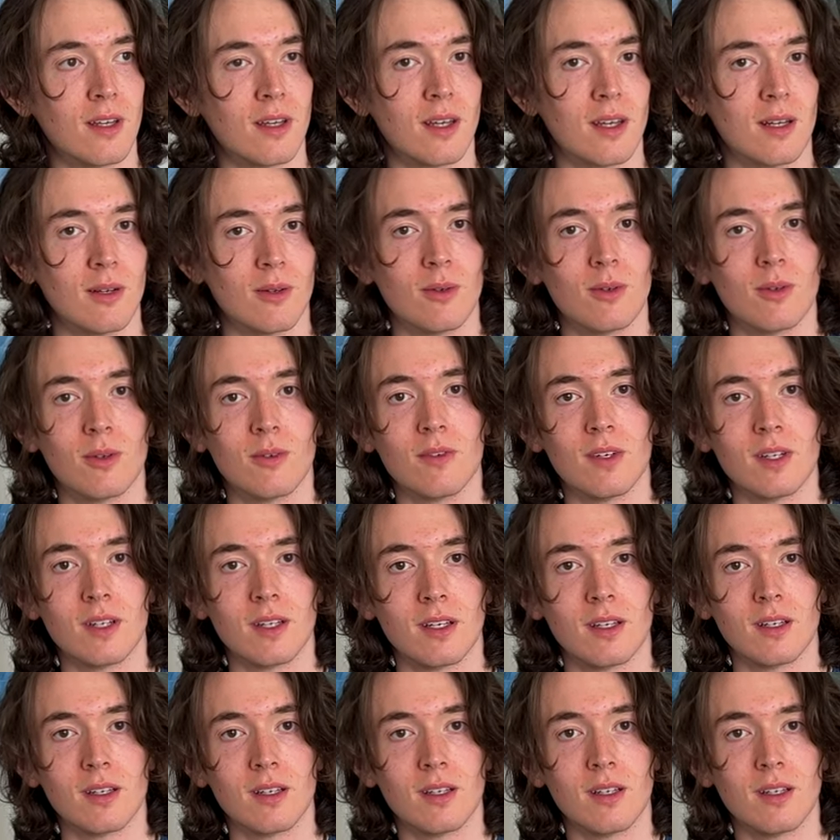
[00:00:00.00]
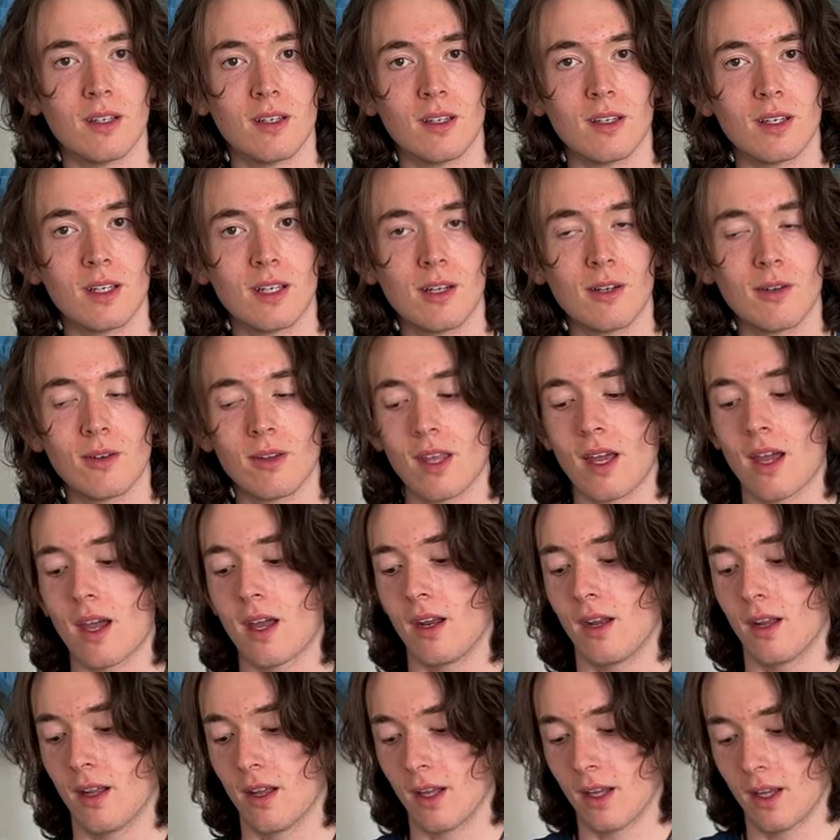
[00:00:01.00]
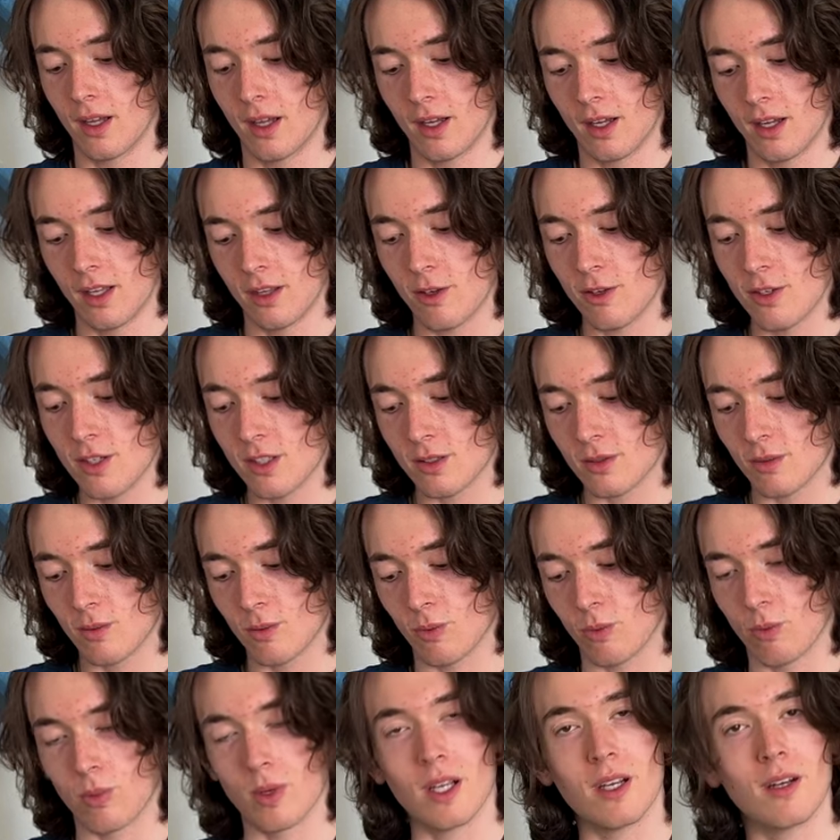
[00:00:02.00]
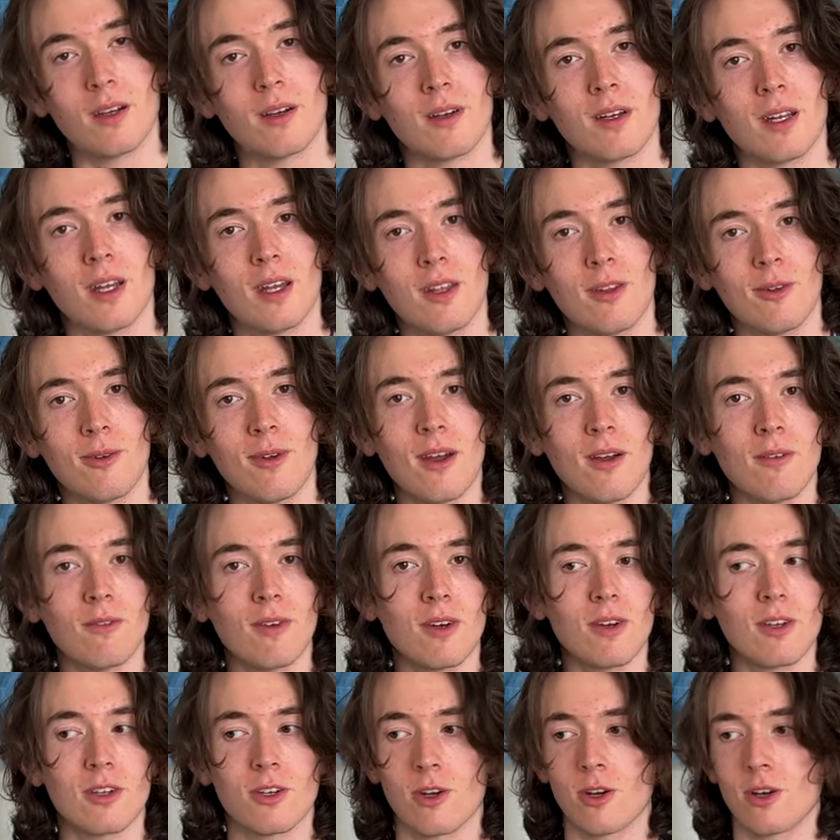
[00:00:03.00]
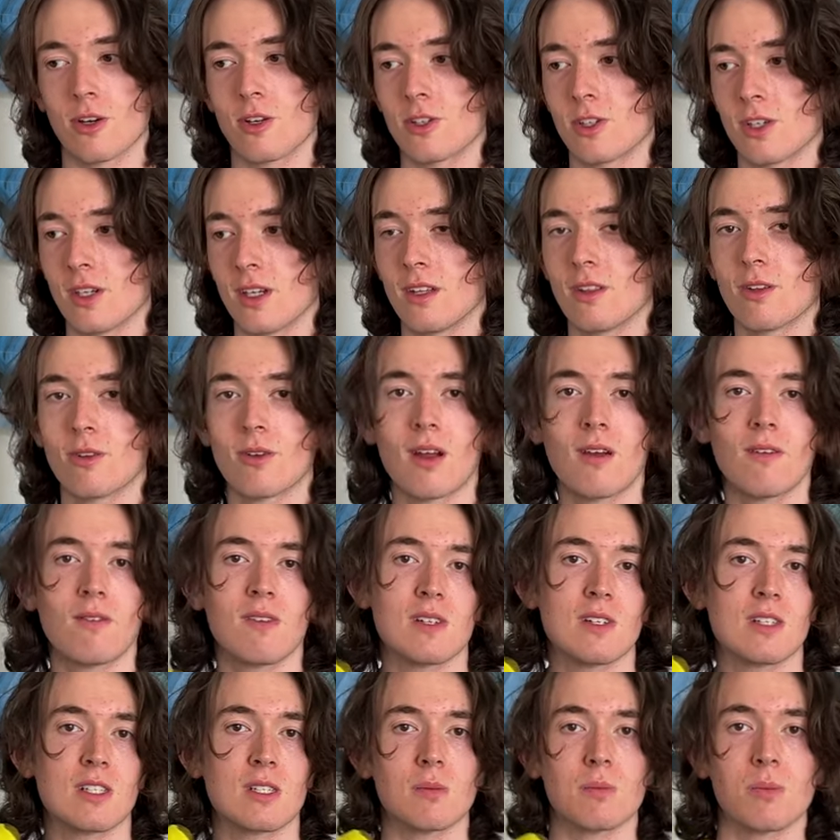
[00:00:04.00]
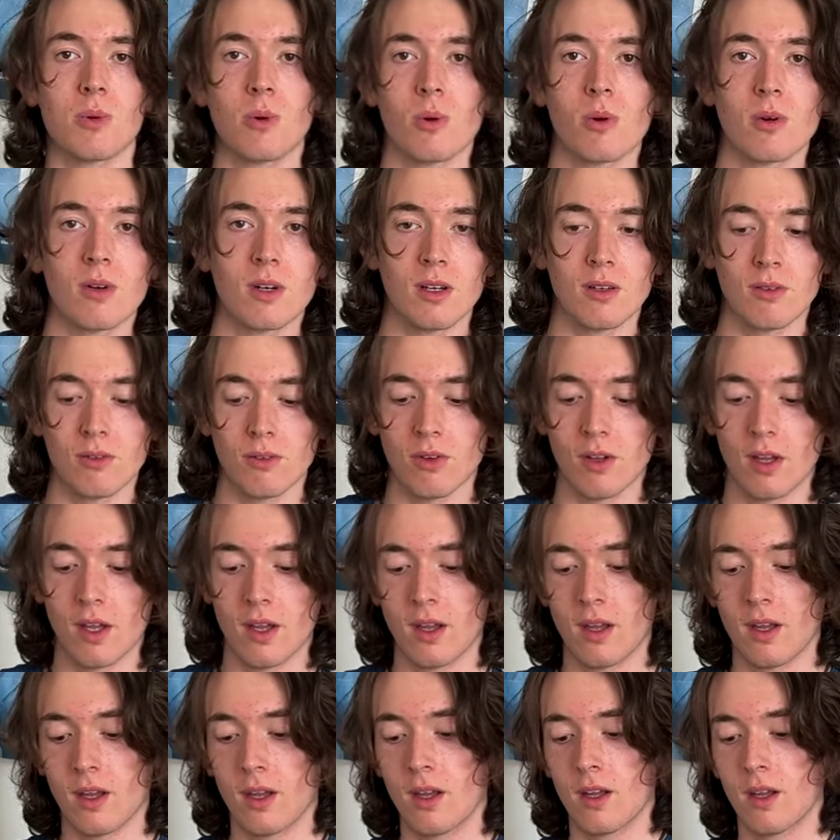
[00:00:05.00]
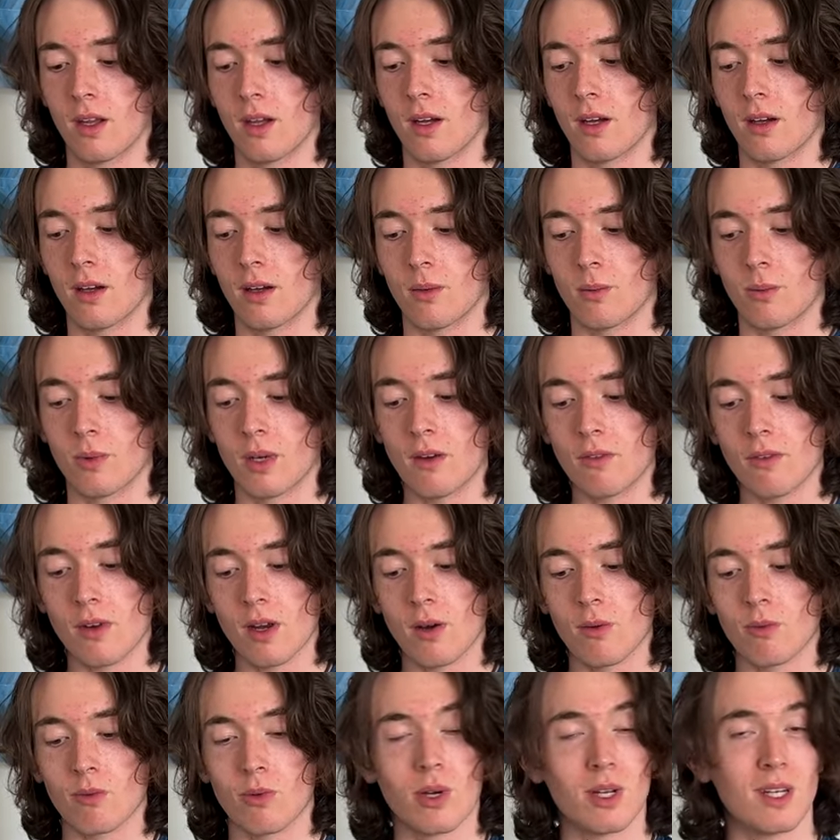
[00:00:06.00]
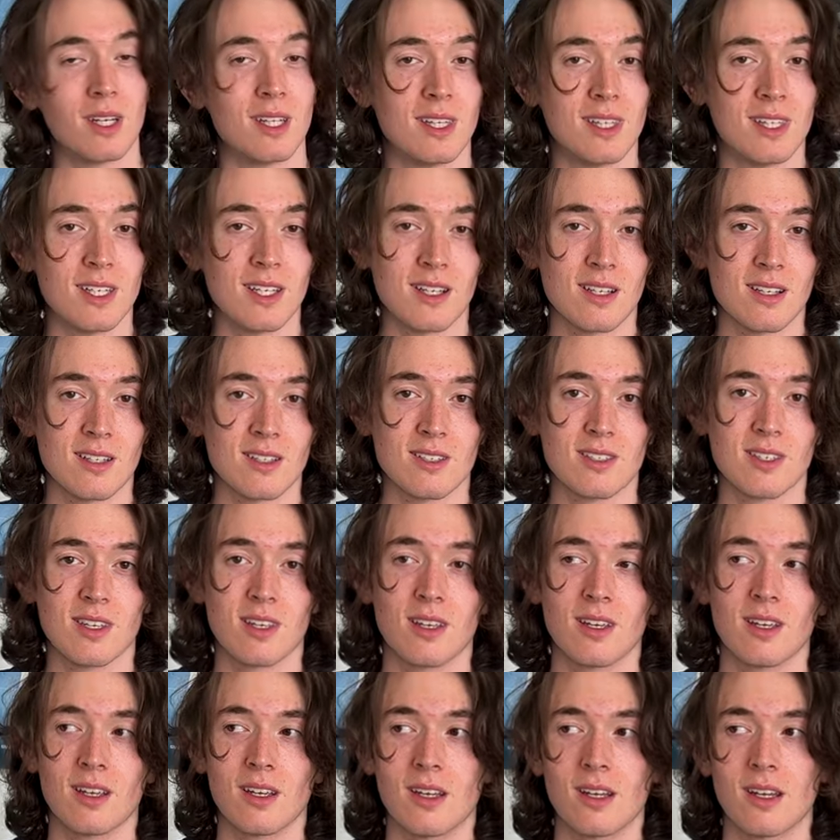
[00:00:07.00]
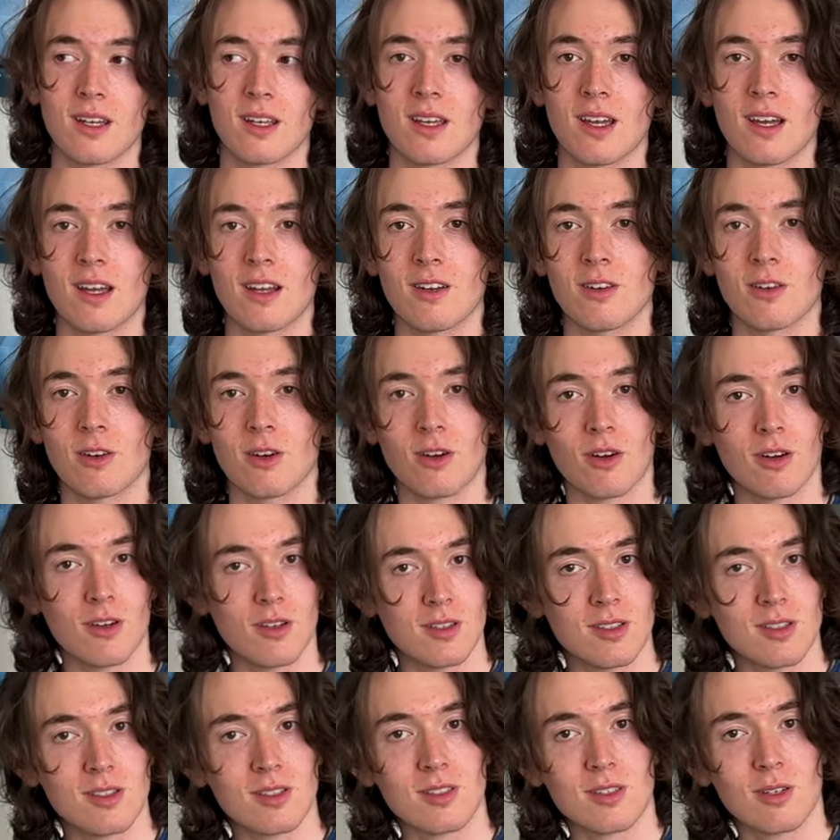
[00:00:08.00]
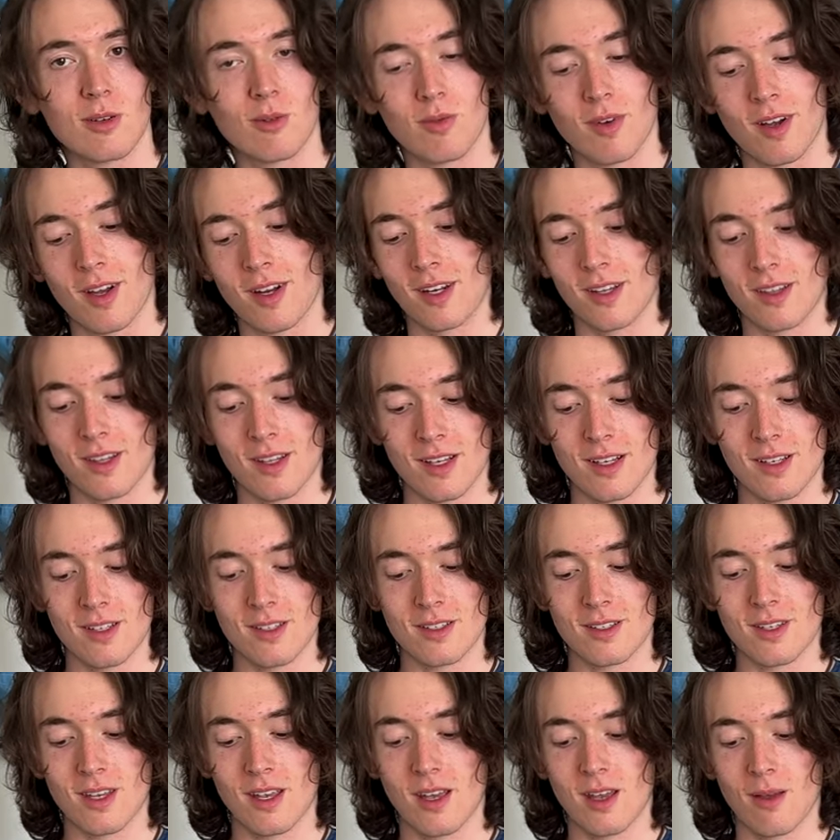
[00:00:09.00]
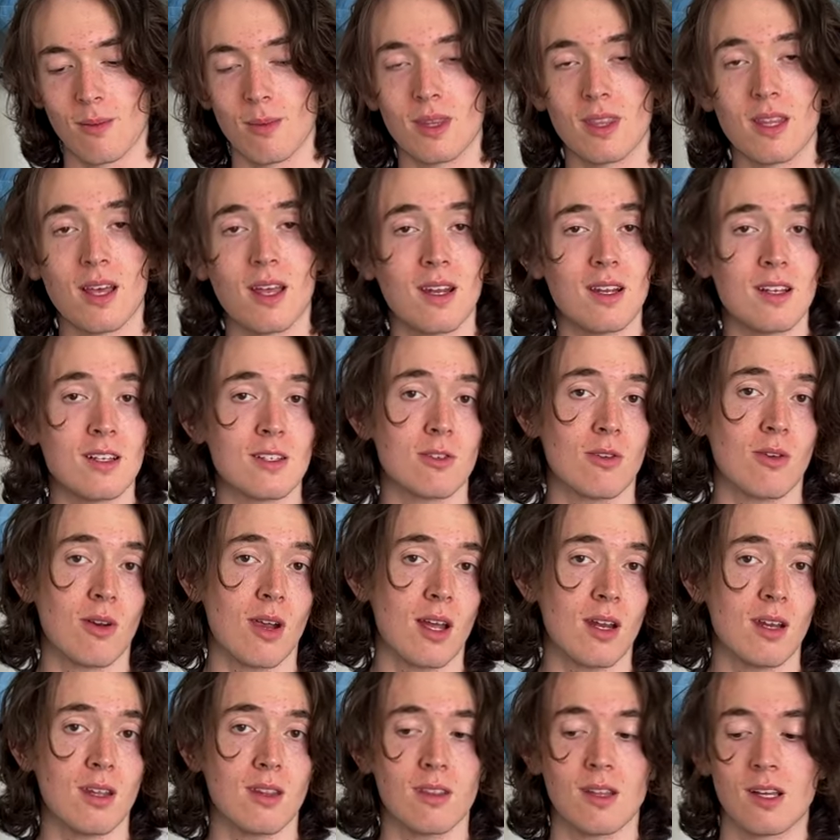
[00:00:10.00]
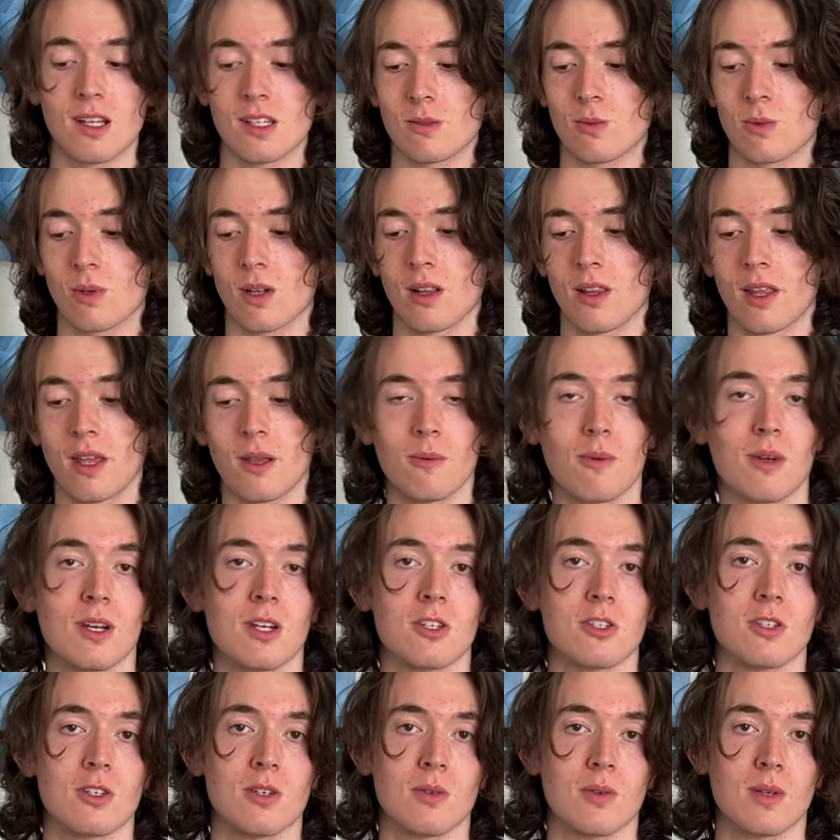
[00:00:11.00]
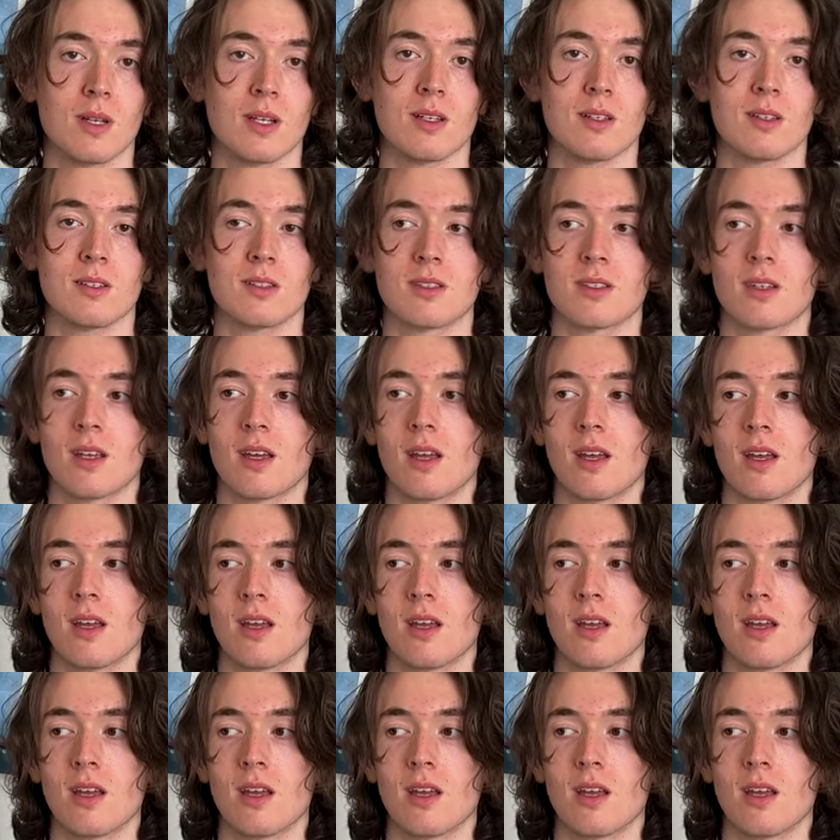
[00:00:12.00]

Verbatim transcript: I don't know if you can hear that. They're just weird. They're not very cushioning. They're not very supportive. Uh, whenever I run in these, it kind of hurts to run in these. I mean, that is granted, that's what a lightweight shoe is,